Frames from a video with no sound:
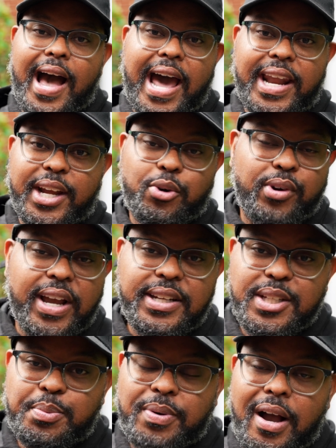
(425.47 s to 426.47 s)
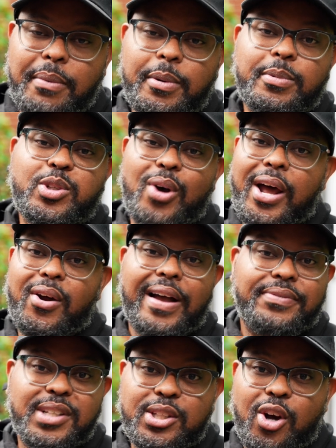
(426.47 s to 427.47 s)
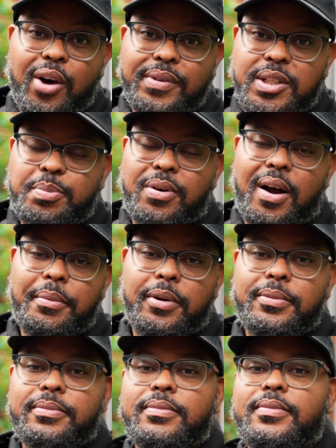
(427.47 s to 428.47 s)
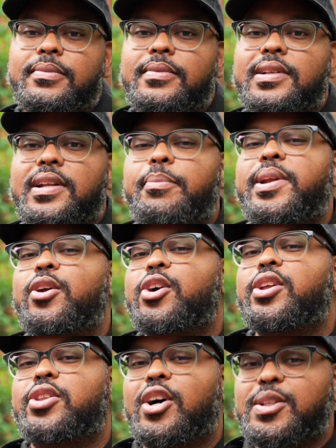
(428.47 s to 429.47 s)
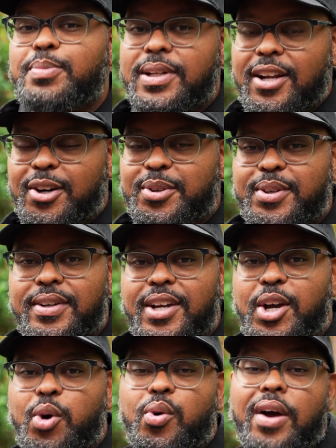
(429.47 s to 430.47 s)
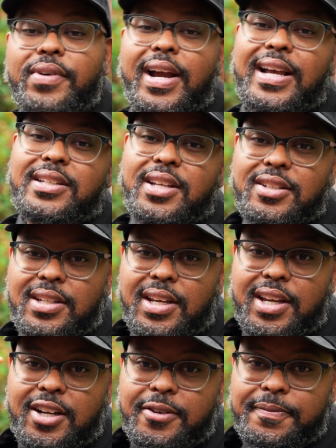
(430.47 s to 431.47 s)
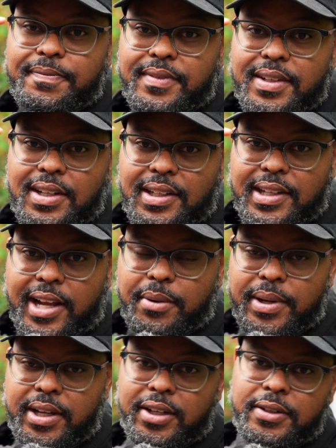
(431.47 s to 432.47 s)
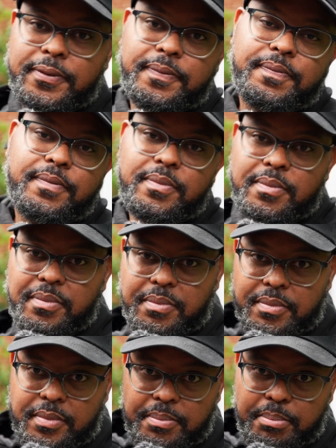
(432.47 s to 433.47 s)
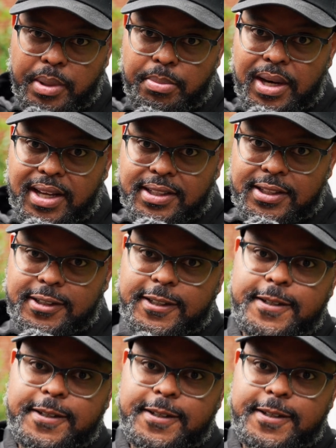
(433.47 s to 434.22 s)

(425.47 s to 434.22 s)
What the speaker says: I didn't create this problem, so I don't have to solve this problem. Let me know your thoughts below. Whoever has ears to hear, let them hear. Be blessed.